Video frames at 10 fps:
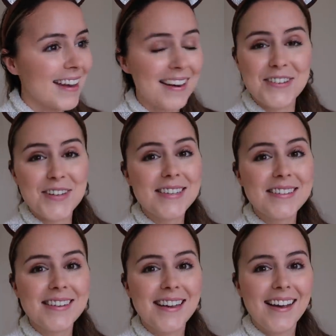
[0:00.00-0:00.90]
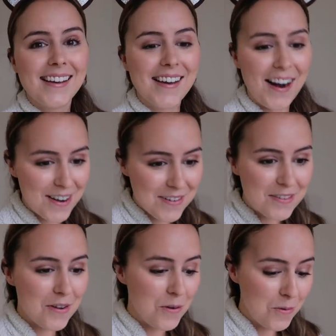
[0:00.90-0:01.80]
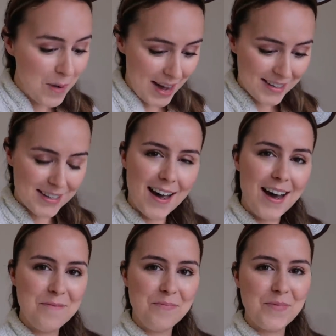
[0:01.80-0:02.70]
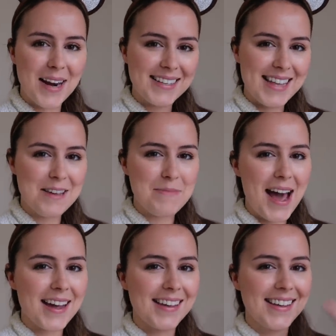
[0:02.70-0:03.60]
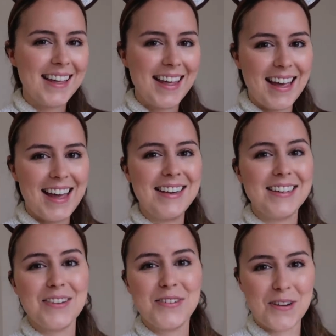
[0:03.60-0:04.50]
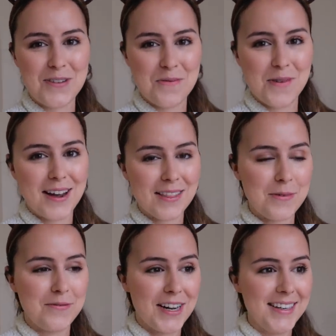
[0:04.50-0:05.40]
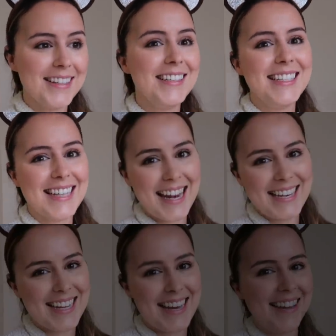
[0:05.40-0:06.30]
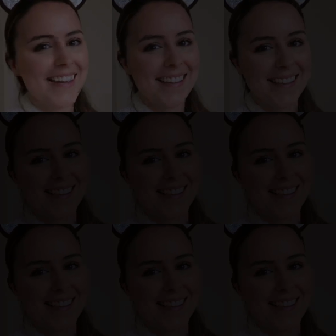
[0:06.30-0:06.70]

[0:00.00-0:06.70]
And I just can't wait. But let's take it back and show you the work that we've done to get it to here.